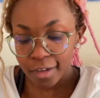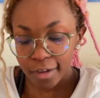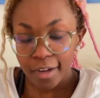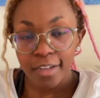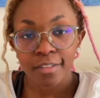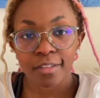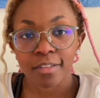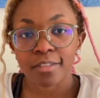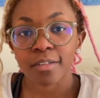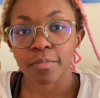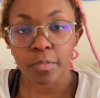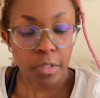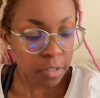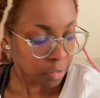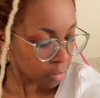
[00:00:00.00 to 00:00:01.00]
I said
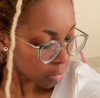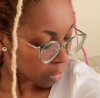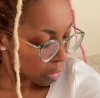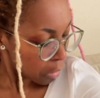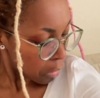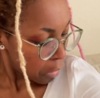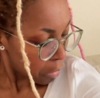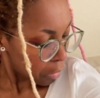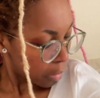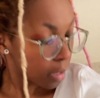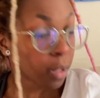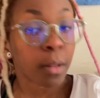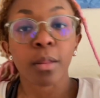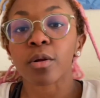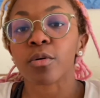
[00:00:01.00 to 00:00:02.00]
something
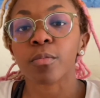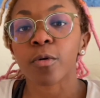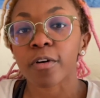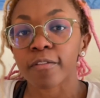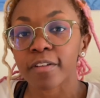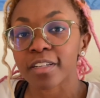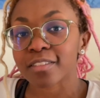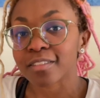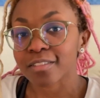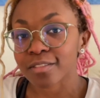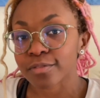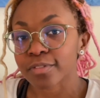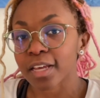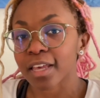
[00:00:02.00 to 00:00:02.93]
a little more festive,